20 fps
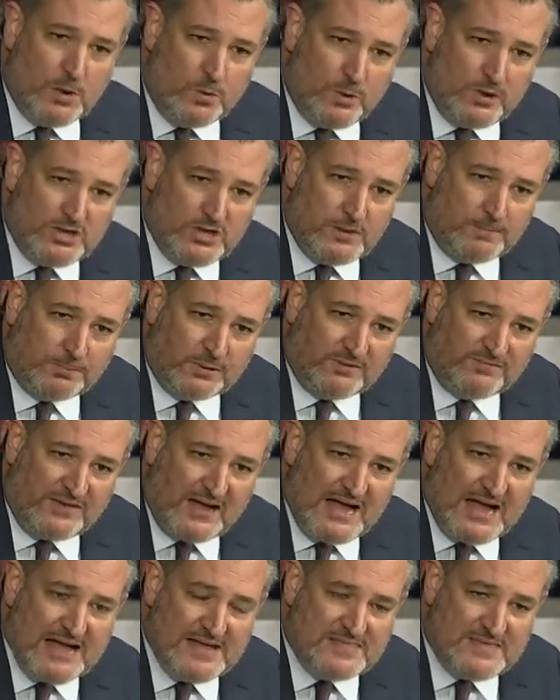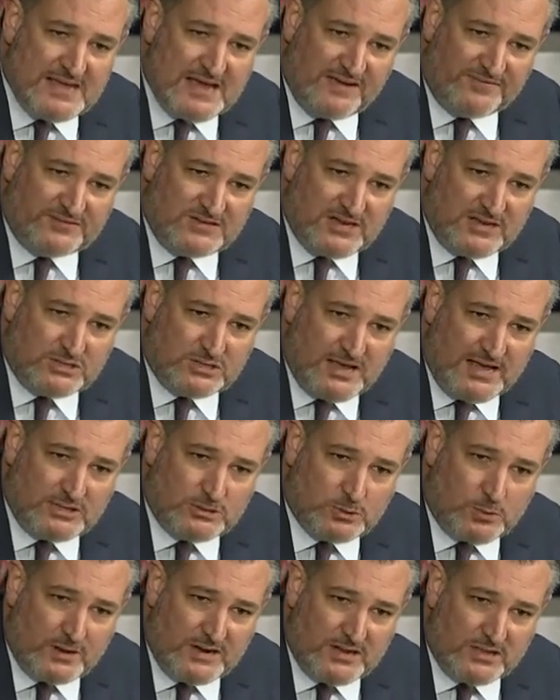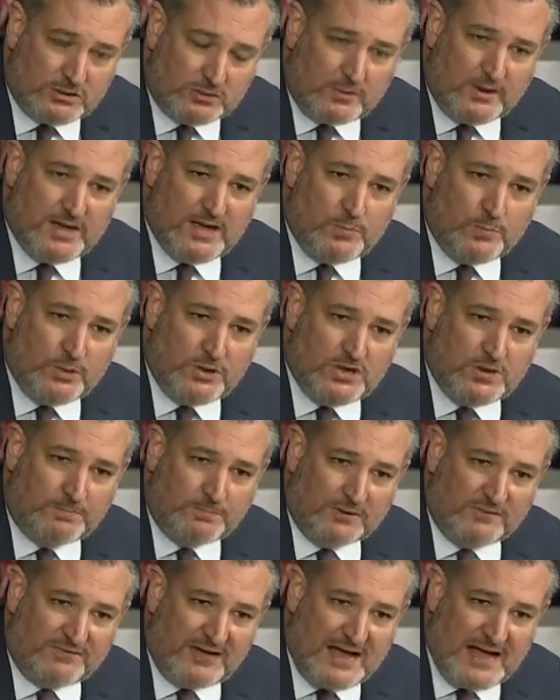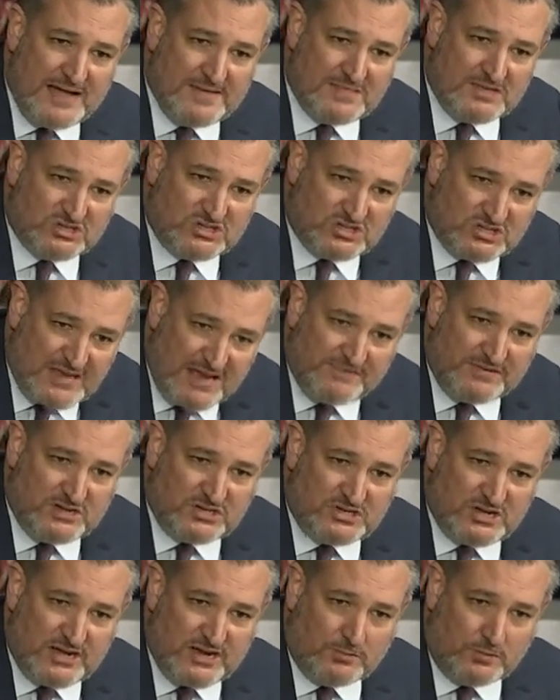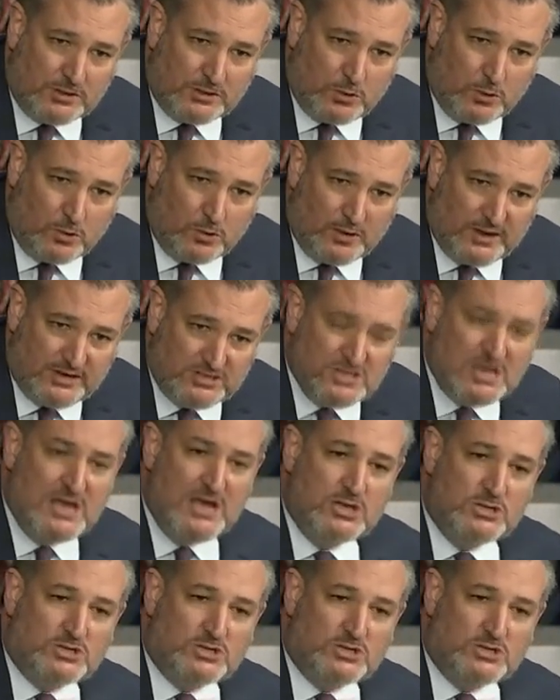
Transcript: will you provide the FD 1023 and will you provide the 17 recordings